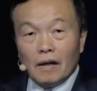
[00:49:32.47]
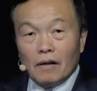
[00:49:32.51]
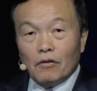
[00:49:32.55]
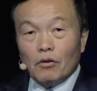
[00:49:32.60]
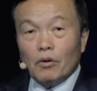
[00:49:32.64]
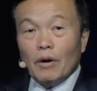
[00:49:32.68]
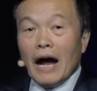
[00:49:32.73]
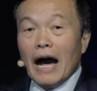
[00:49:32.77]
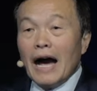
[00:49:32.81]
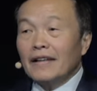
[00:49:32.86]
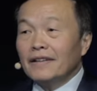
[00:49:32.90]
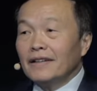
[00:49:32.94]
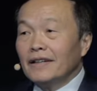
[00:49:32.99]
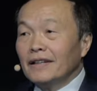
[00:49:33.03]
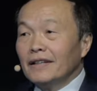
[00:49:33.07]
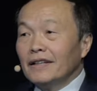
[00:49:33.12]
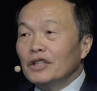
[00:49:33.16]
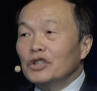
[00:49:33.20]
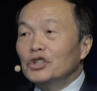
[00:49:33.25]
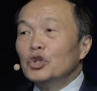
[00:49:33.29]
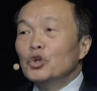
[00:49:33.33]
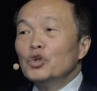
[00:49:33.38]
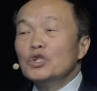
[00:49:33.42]
Rather,
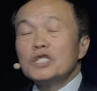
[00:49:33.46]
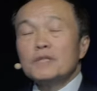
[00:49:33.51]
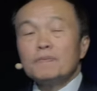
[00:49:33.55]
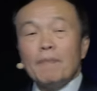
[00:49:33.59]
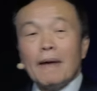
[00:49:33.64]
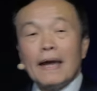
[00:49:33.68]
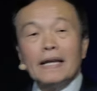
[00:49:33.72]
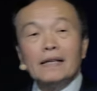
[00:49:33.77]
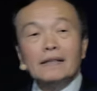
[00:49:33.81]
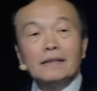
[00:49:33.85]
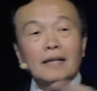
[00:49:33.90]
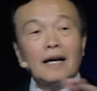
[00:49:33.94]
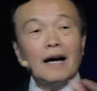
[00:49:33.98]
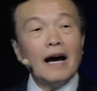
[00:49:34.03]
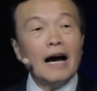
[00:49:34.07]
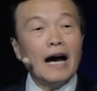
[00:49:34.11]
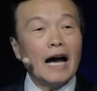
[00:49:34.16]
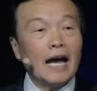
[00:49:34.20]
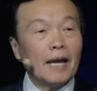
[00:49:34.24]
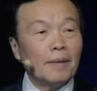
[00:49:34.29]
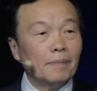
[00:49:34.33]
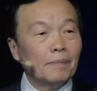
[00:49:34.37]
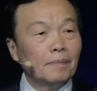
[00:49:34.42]
you spend
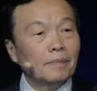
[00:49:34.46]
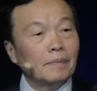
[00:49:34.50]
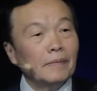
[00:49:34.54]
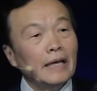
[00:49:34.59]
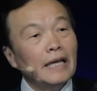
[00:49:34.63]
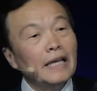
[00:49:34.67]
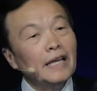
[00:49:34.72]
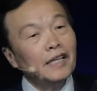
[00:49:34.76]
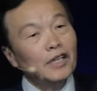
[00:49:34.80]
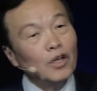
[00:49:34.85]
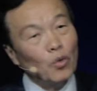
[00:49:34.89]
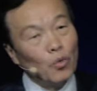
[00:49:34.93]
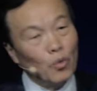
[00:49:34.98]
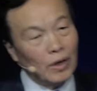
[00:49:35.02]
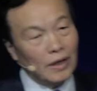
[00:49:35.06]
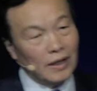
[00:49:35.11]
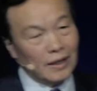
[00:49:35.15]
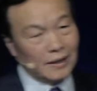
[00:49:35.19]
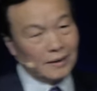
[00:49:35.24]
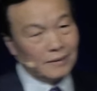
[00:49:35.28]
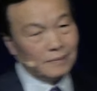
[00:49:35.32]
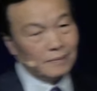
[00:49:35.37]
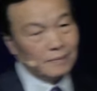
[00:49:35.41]
time in the
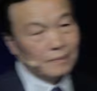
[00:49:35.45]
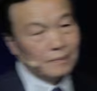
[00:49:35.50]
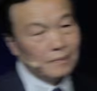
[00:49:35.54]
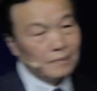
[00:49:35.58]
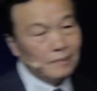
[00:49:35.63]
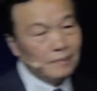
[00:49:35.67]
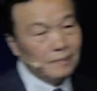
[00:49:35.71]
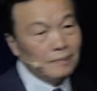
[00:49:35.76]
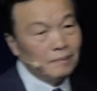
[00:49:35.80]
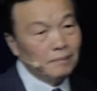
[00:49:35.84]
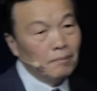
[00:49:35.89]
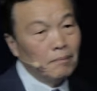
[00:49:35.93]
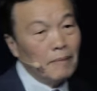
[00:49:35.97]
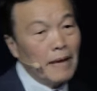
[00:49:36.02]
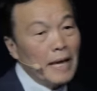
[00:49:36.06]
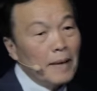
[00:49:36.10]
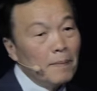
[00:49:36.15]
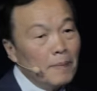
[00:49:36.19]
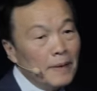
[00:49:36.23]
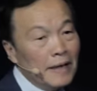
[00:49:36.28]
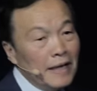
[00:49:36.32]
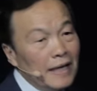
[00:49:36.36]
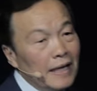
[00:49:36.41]
Word.
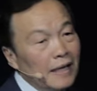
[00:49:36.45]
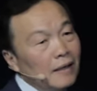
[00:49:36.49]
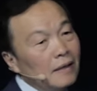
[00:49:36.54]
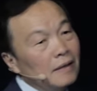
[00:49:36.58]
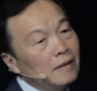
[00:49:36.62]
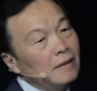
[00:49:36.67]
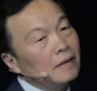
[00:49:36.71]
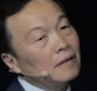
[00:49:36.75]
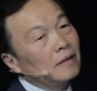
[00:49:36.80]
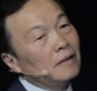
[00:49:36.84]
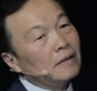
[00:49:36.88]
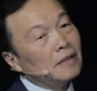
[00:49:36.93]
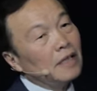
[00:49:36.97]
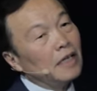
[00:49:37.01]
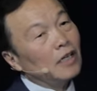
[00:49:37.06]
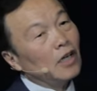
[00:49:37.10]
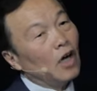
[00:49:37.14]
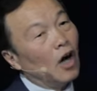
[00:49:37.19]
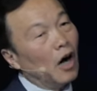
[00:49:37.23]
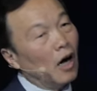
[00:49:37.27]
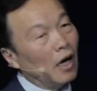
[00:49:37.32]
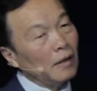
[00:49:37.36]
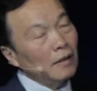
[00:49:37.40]
Maybe turn
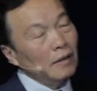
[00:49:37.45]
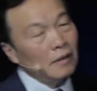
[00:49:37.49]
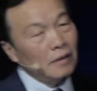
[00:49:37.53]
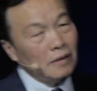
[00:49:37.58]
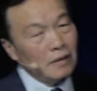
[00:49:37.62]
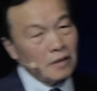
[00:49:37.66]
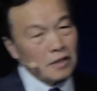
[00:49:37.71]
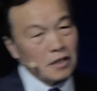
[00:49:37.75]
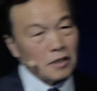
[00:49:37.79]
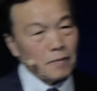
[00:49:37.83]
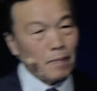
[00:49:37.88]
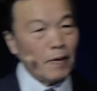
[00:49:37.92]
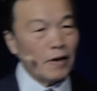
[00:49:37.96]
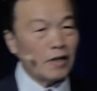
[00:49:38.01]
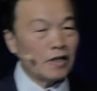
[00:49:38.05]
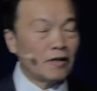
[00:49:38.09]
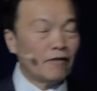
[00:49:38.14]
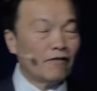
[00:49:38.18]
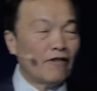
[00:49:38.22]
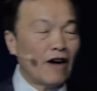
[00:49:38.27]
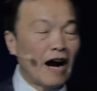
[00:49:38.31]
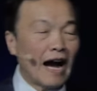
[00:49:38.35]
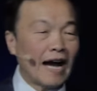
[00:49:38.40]
on
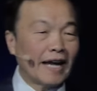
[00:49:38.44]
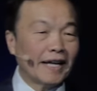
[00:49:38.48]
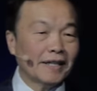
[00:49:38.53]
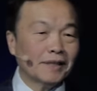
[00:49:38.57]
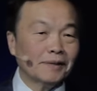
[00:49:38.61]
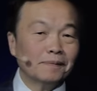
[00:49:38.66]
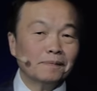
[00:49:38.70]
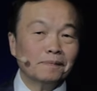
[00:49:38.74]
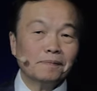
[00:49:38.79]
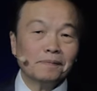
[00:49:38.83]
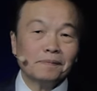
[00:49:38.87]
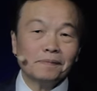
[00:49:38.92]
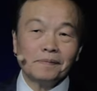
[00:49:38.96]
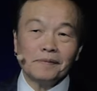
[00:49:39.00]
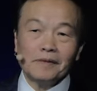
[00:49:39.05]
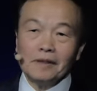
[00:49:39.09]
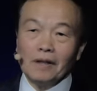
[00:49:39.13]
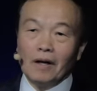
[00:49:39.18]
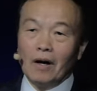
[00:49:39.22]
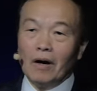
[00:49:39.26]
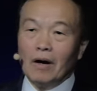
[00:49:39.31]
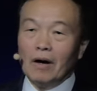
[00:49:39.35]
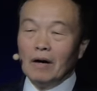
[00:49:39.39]
Spotify
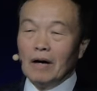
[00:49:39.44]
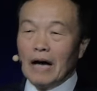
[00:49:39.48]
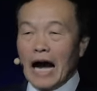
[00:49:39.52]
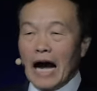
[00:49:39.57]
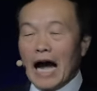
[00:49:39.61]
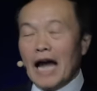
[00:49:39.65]
or